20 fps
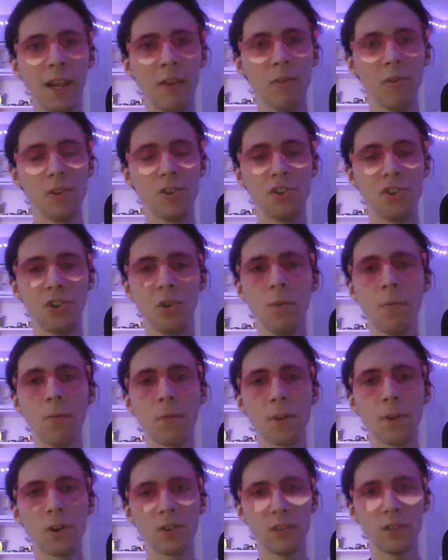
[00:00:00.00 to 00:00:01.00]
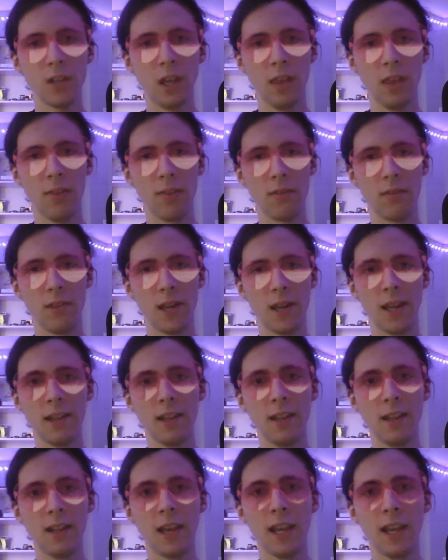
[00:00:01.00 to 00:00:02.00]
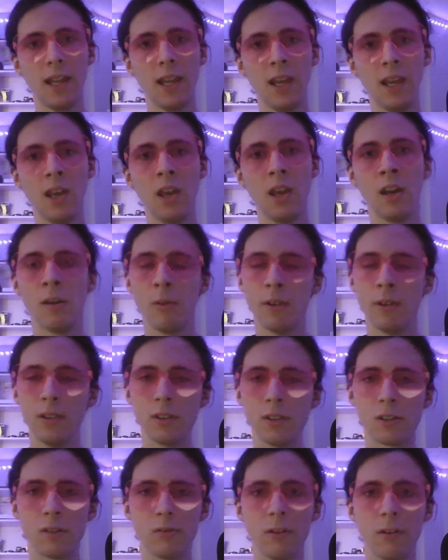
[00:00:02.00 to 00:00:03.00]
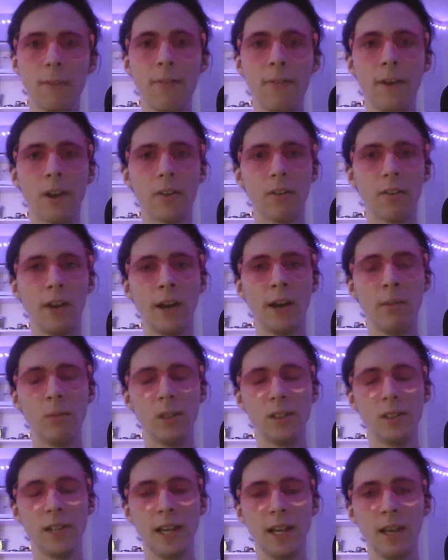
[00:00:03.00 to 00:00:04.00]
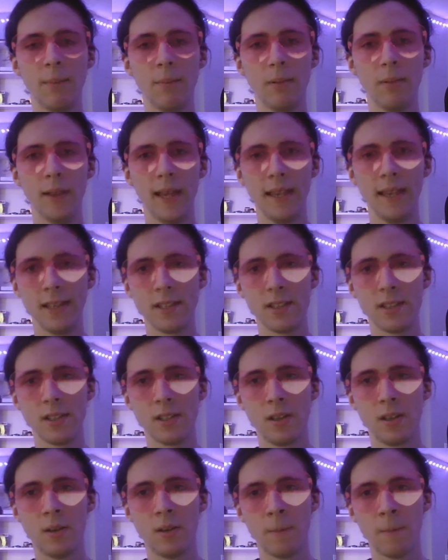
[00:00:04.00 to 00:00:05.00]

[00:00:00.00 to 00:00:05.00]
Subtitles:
It was June 13th, 1980, when the horrific crime would take place.